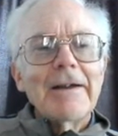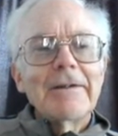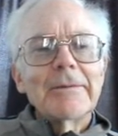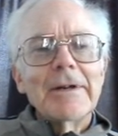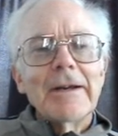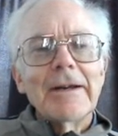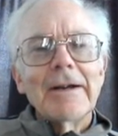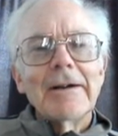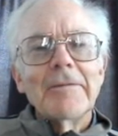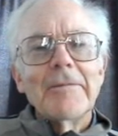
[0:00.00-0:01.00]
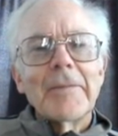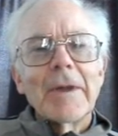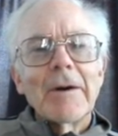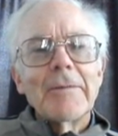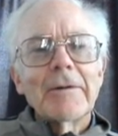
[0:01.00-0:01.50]
here's one. Um,
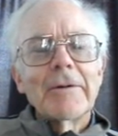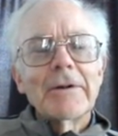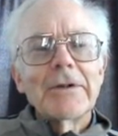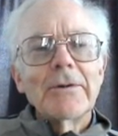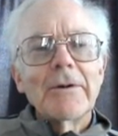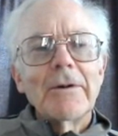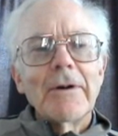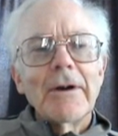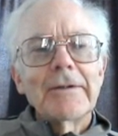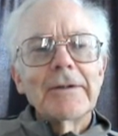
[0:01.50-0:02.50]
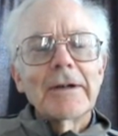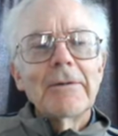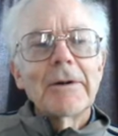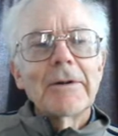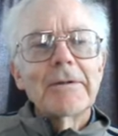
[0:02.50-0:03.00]
I'm not quite sure exactly
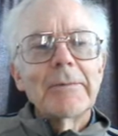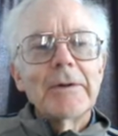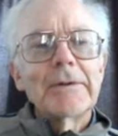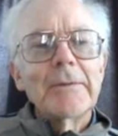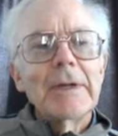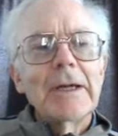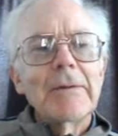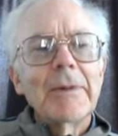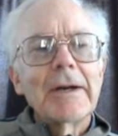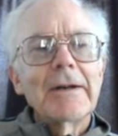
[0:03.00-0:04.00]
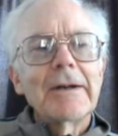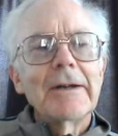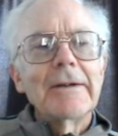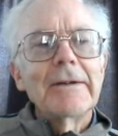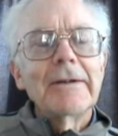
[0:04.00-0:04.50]
what it's supposed to mean, but it,
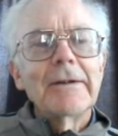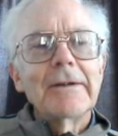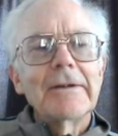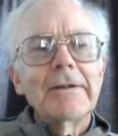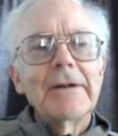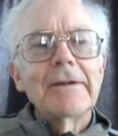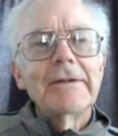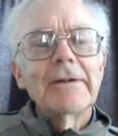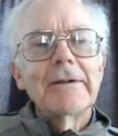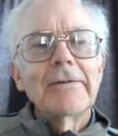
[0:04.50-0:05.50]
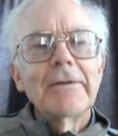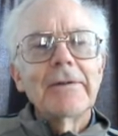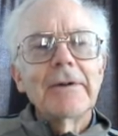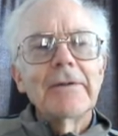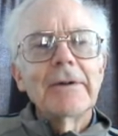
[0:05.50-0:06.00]
it certainly sounds
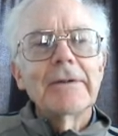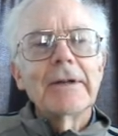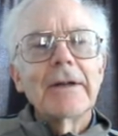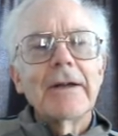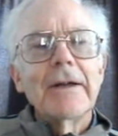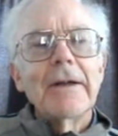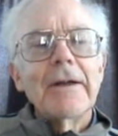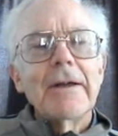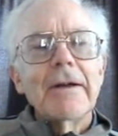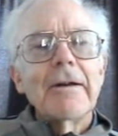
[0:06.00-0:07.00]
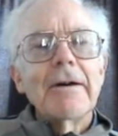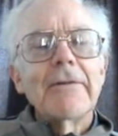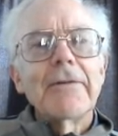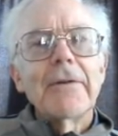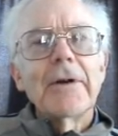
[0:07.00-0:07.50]
very interesting.
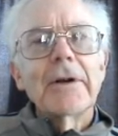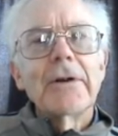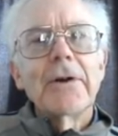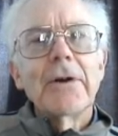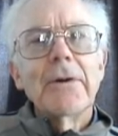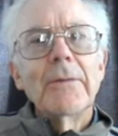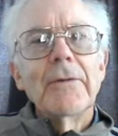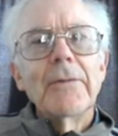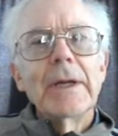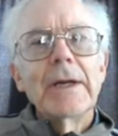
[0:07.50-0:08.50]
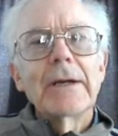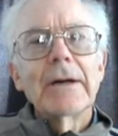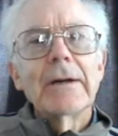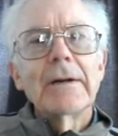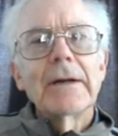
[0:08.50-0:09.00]
Life, like a dome of
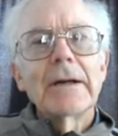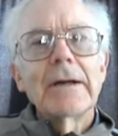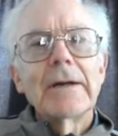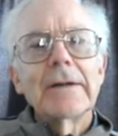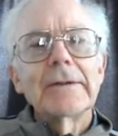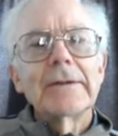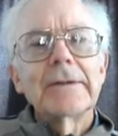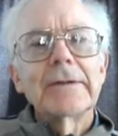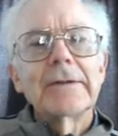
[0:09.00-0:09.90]
many-colored glass,